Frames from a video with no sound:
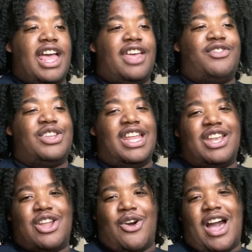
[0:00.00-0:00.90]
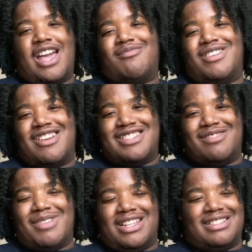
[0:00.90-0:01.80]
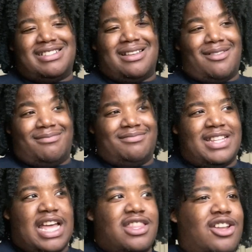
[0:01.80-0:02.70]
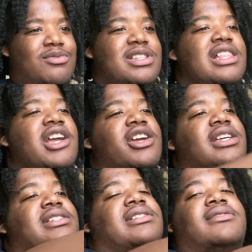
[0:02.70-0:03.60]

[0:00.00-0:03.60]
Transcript: If you didn't know, I am a nursing major, so I thought it was hilarious.